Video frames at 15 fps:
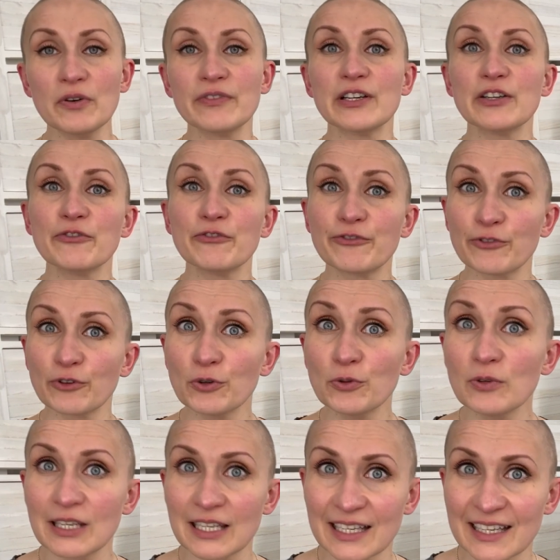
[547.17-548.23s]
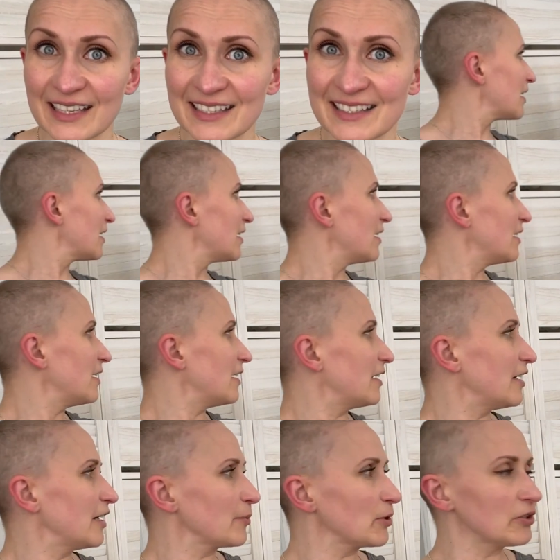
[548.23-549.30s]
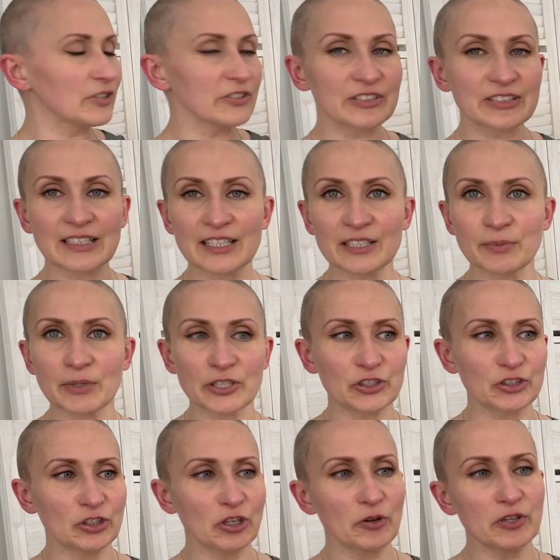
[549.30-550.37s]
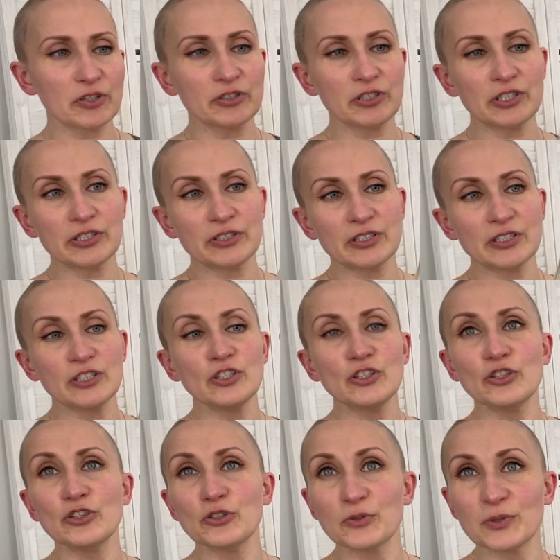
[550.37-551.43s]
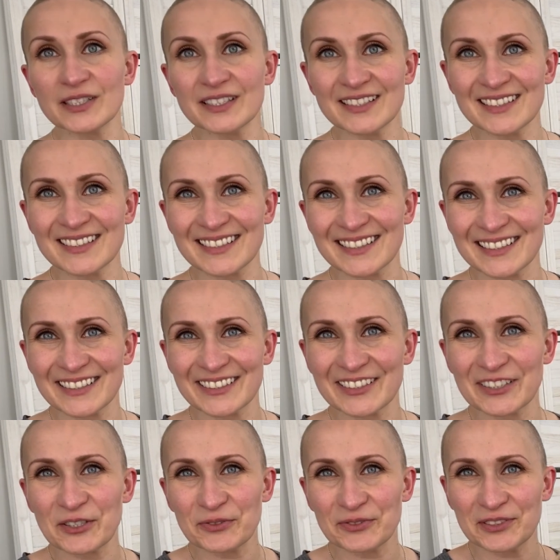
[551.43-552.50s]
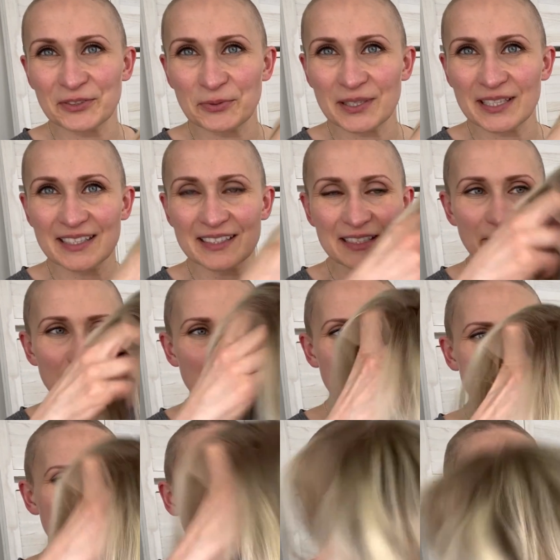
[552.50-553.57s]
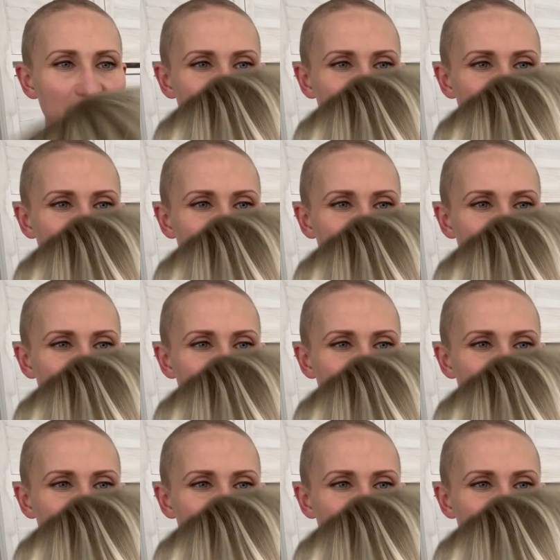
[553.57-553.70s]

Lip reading: a full lace cap. I'm gonna start by showing you the newest of the wigs I've received